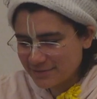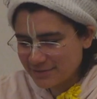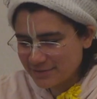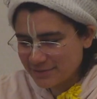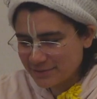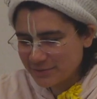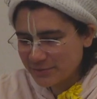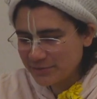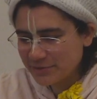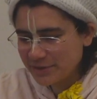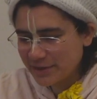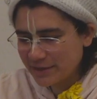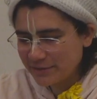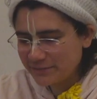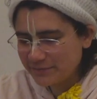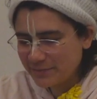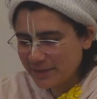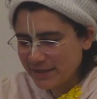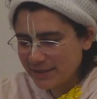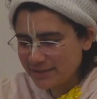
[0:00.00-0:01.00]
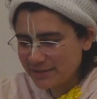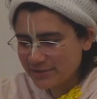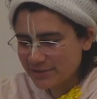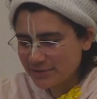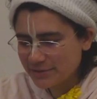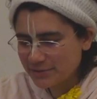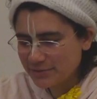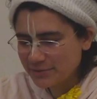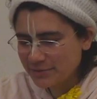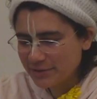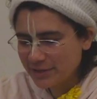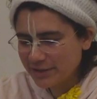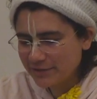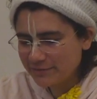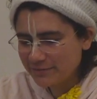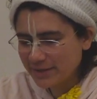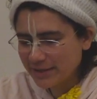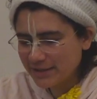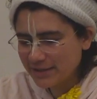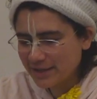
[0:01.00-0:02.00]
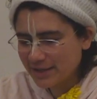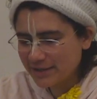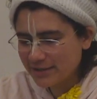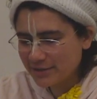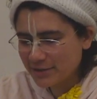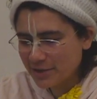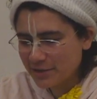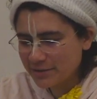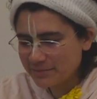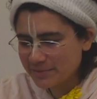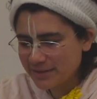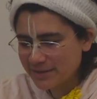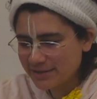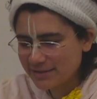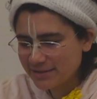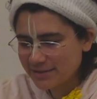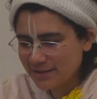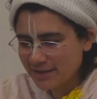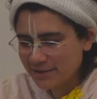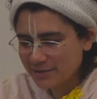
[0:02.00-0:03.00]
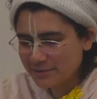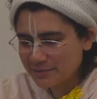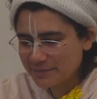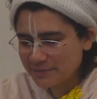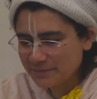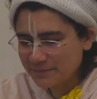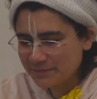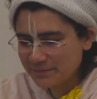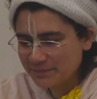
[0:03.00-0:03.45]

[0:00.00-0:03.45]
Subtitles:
Gurudev made that comment how,